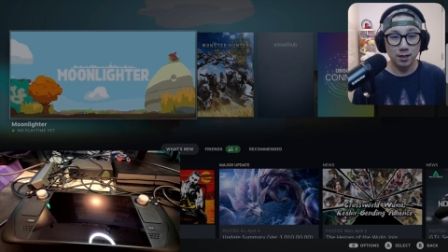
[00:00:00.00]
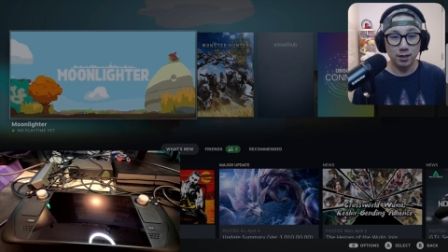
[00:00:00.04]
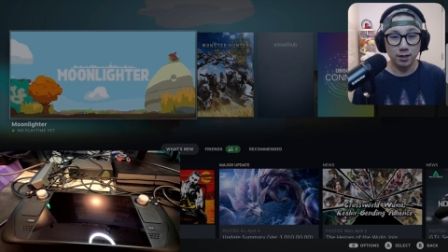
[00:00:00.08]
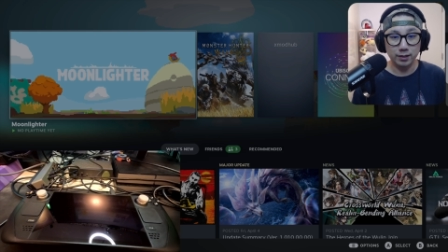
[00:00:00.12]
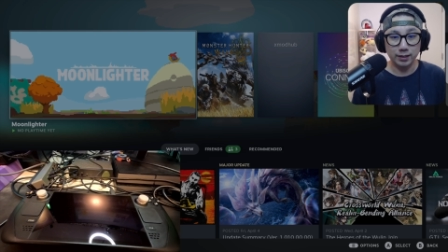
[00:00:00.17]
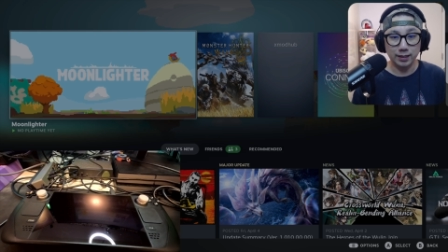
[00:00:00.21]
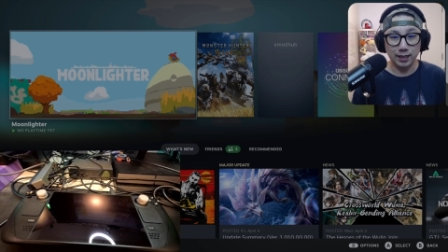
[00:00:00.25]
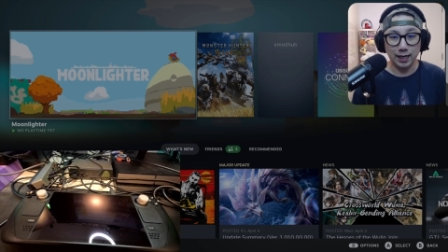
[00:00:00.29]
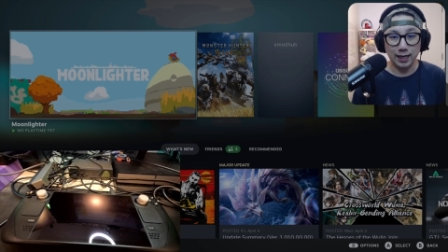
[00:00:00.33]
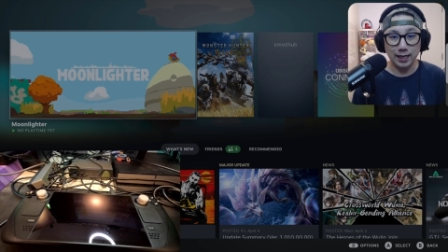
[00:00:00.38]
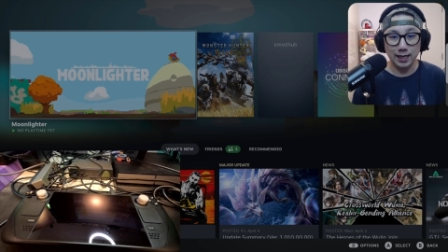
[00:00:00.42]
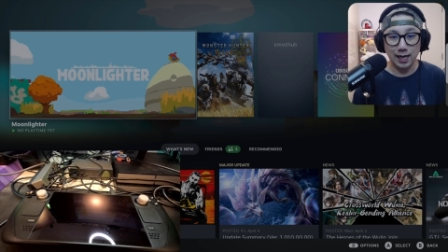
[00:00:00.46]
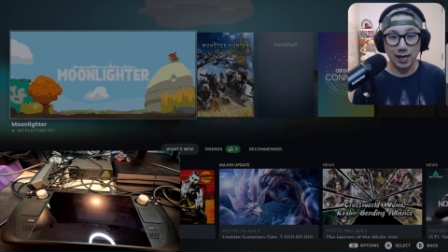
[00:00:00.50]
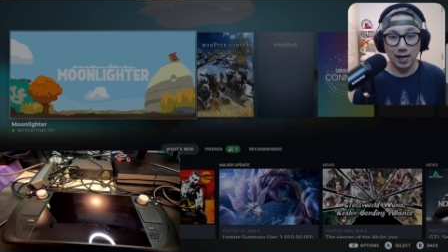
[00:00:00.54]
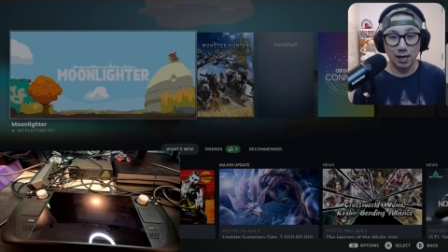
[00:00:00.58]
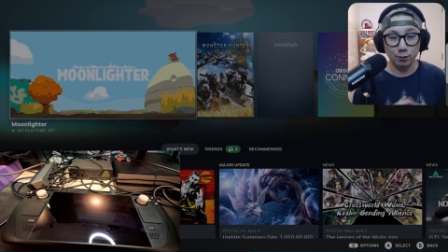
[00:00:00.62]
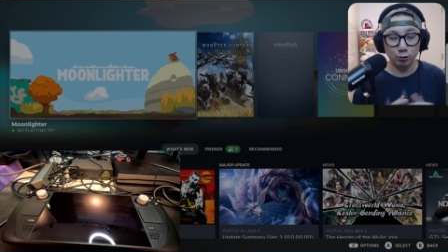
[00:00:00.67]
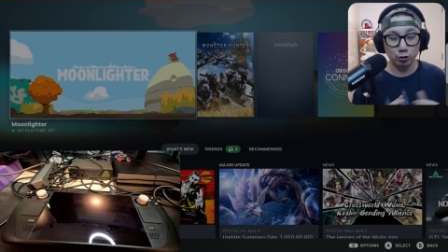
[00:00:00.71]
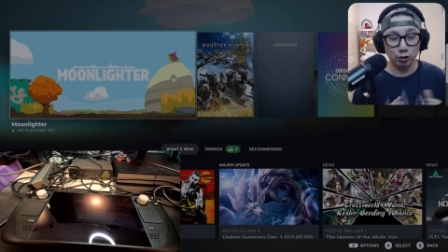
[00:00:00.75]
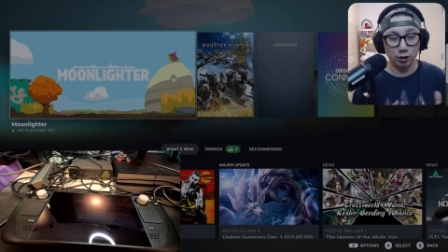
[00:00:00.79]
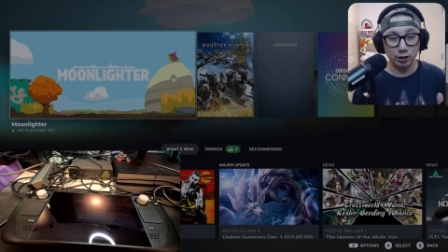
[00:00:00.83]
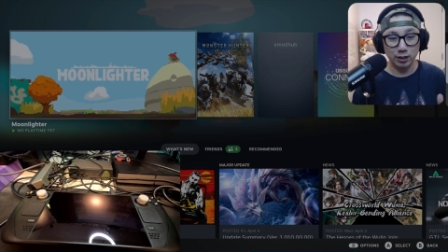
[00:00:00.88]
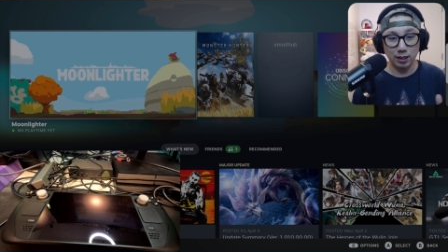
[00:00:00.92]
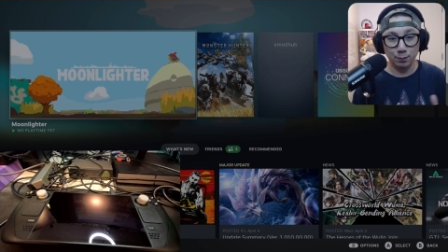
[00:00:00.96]
Okay, and I'll
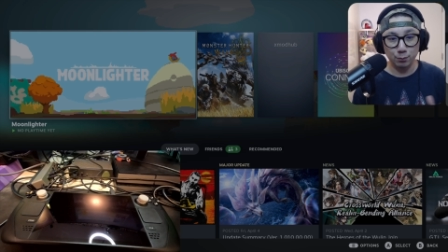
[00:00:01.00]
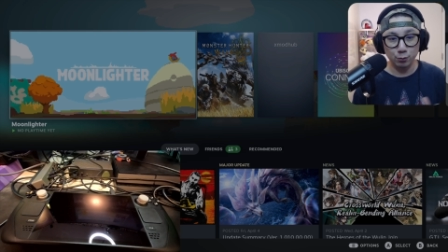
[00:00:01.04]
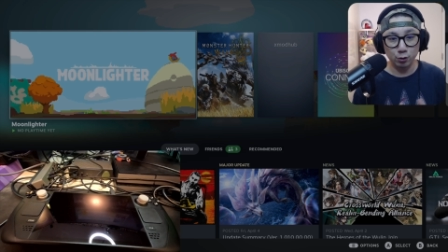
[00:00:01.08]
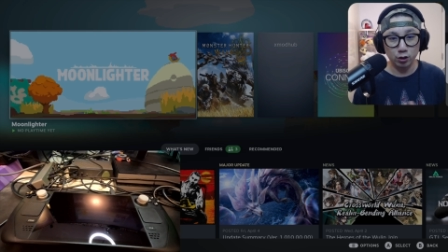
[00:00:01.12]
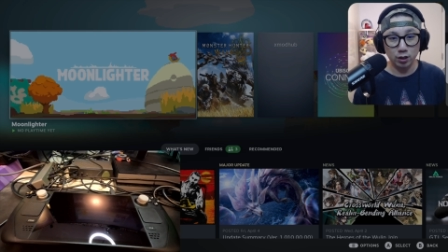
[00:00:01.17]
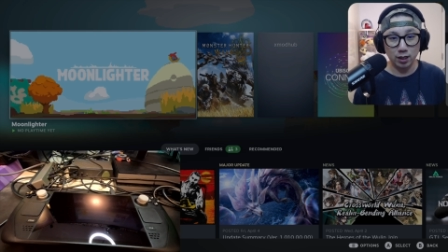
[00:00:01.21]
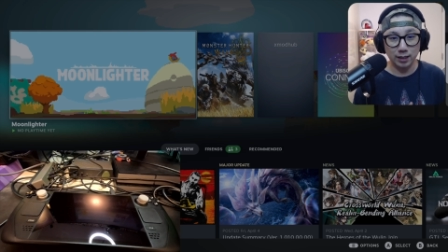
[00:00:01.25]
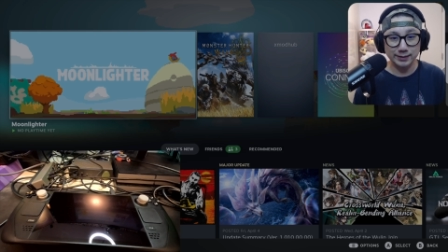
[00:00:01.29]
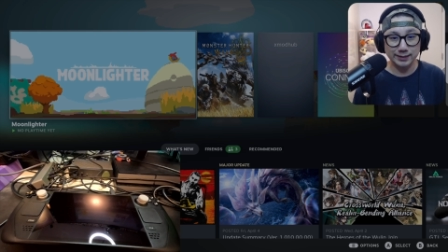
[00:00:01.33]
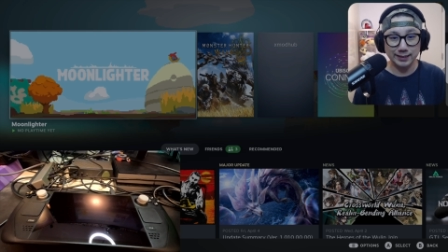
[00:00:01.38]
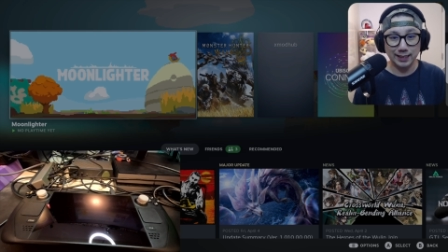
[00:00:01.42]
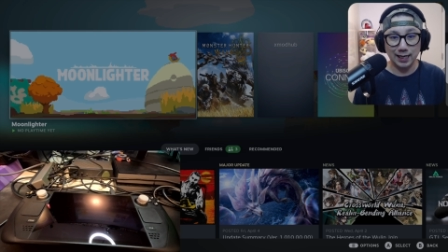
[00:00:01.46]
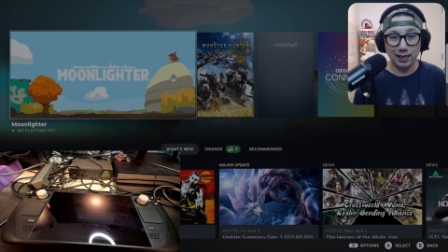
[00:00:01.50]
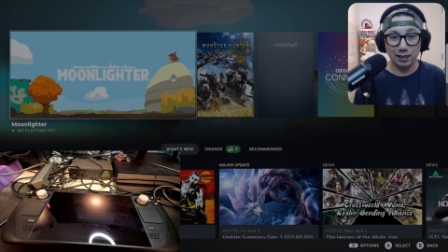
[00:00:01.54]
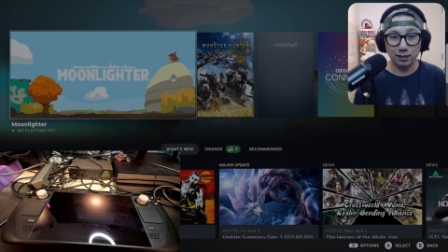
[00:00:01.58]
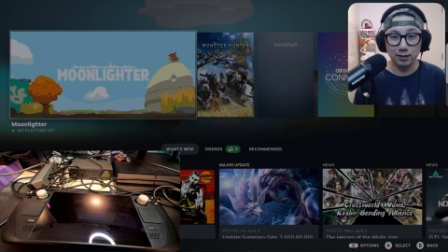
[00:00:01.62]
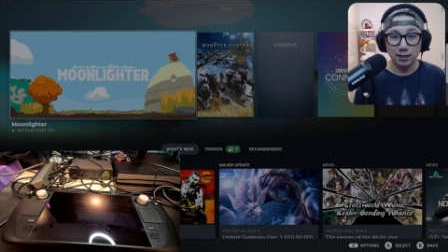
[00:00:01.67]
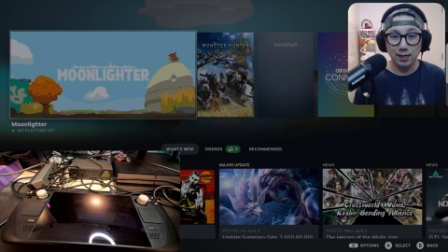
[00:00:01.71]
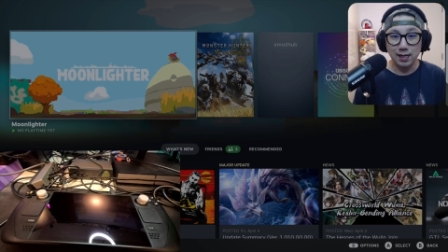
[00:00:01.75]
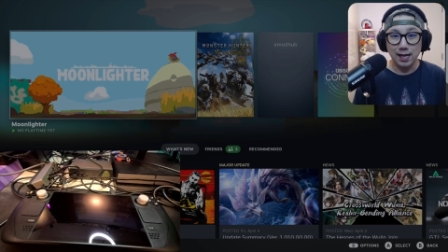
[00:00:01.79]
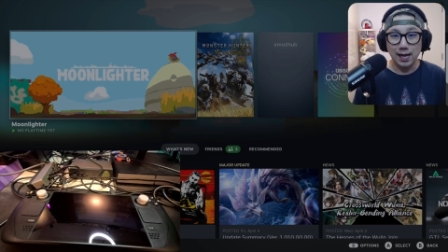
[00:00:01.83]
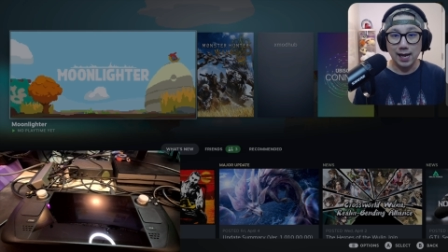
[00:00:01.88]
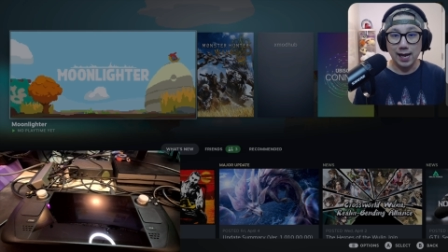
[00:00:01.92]
try to help you guys out.